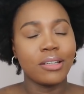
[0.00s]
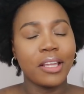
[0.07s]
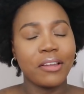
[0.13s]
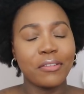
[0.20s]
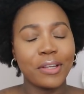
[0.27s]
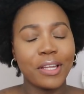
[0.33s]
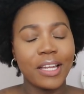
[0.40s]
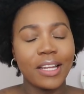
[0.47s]

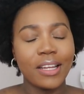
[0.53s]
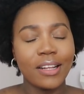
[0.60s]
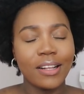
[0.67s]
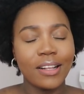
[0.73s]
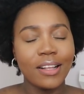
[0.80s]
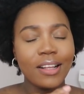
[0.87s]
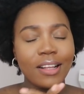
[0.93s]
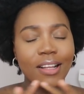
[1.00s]
okay okay
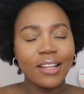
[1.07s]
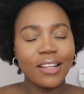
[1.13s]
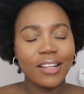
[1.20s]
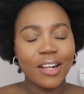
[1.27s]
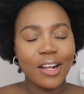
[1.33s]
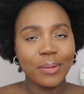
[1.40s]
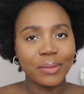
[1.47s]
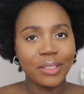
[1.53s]

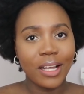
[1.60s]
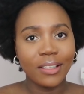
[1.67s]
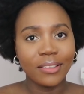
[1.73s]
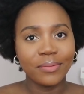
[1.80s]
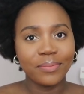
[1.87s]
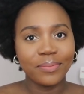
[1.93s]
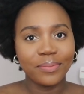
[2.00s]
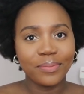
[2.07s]
calm down
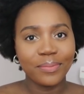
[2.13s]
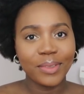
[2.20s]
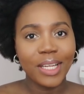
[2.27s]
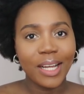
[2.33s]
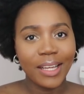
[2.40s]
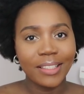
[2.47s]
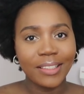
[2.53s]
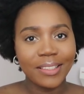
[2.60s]

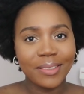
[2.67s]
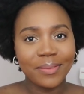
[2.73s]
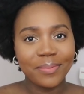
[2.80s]
guys